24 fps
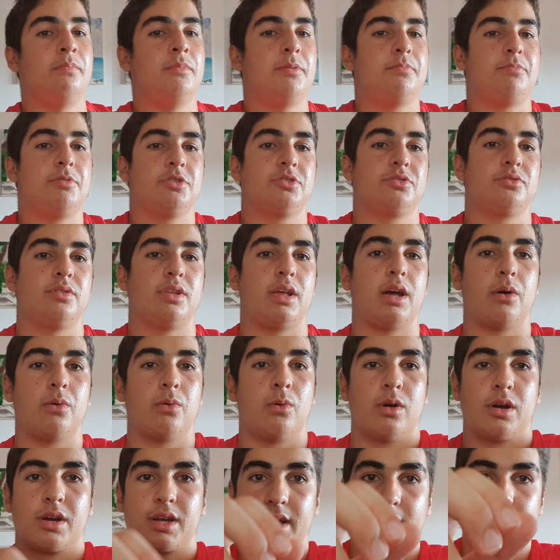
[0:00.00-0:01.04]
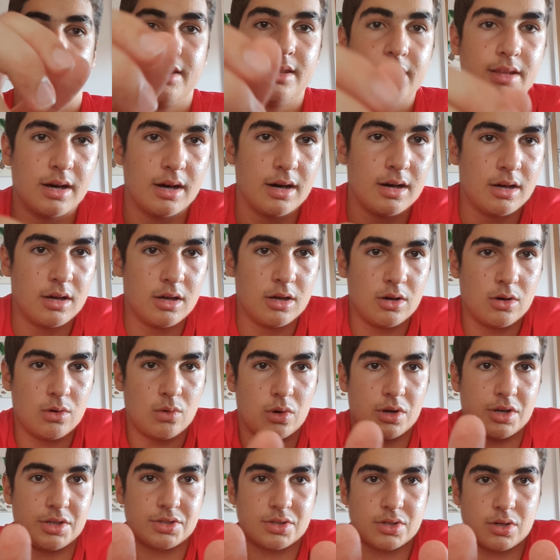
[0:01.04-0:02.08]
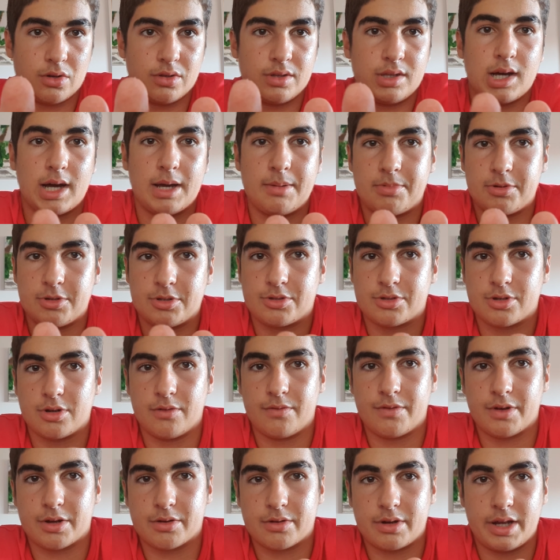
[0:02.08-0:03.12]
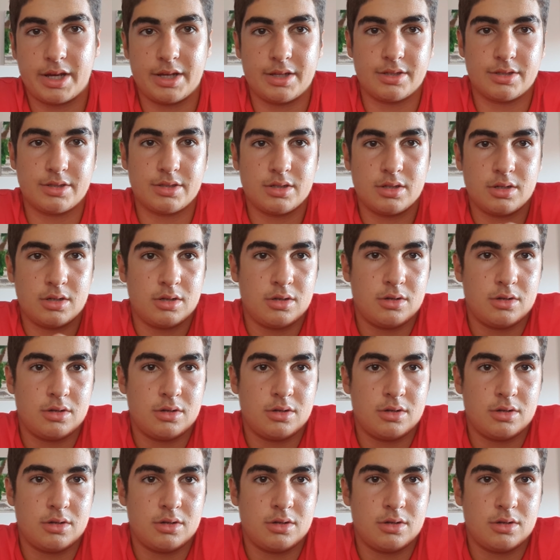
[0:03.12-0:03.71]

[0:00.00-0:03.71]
Me personally, I work in the what is called hypertrophic range,